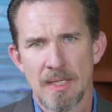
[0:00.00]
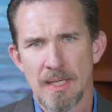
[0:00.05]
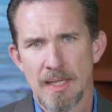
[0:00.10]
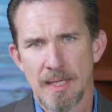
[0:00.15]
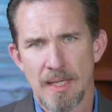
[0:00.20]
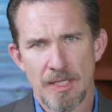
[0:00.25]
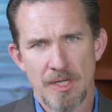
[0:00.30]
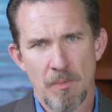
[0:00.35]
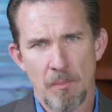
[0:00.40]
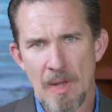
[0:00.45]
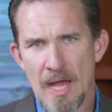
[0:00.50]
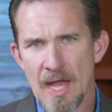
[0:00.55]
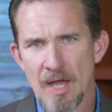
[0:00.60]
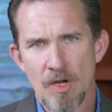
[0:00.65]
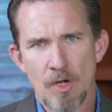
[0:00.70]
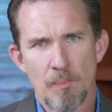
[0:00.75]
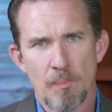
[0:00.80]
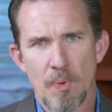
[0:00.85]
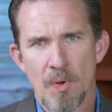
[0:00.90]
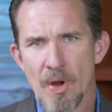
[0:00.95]
The
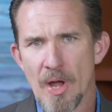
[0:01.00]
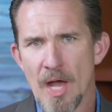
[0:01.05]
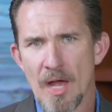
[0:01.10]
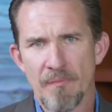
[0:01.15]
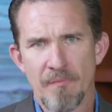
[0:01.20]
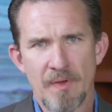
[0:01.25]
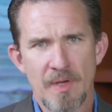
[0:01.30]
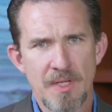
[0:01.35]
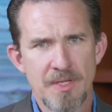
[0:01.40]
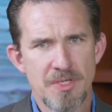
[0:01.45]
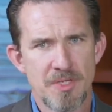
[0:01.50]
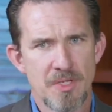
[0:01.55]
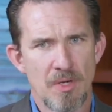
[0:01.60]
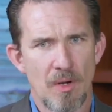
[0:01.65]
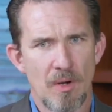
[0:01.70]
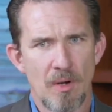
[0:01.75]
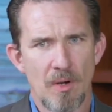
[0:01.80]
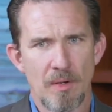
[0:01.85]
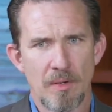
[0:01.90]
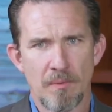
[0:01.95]
minor prophets
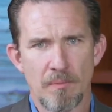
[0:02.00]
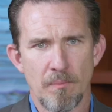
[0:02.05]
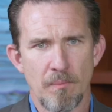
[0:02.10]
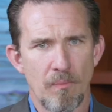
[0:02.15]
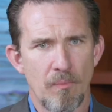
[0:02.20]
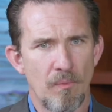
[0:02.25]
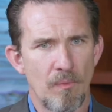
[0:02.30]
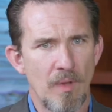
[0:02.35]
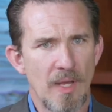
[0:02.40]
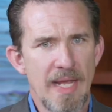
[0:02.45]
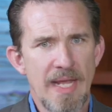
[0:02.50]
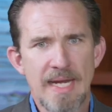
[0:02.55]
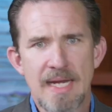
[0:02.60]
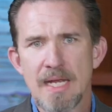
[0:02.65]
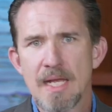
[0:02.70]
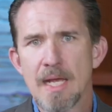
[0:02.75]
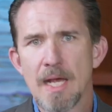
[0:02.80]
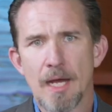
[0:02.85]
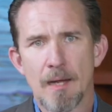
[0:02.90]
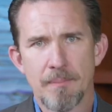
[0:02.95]
are
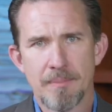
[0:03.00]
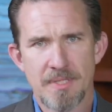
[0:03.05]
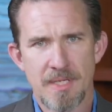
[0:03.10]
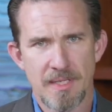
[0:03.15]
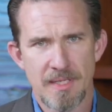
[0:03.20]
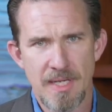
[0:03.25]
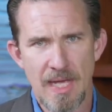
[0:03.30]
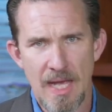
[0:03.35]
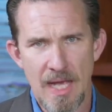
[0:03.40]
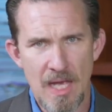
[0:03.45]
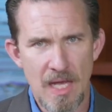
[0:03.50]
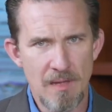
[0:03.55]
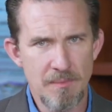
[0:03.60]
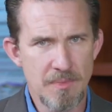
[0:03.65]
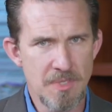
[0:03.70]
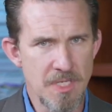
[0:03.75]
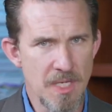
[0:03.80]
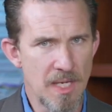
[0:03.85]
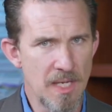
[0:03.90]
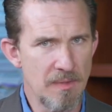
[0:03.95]
leading up to
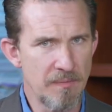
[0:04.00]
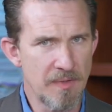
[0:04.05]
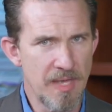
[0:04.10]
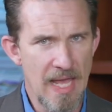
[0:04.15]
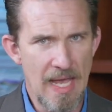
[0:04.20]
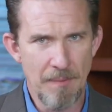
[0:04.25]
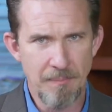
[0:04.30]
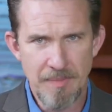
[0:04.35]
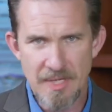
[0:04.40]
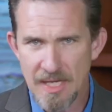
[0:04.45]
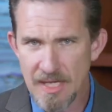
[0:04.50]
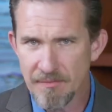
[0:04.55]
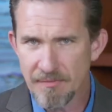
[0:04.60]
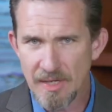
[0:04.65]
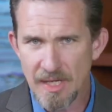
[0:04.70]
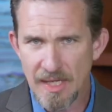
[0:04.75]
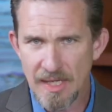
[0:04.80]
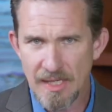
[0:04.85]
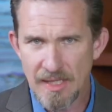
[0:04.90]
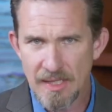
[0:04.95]
times of
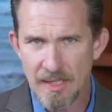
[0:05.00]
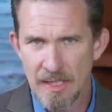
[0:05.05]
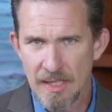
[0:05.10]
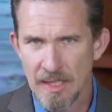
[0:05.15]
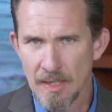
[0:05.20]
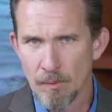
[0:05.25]
captivity.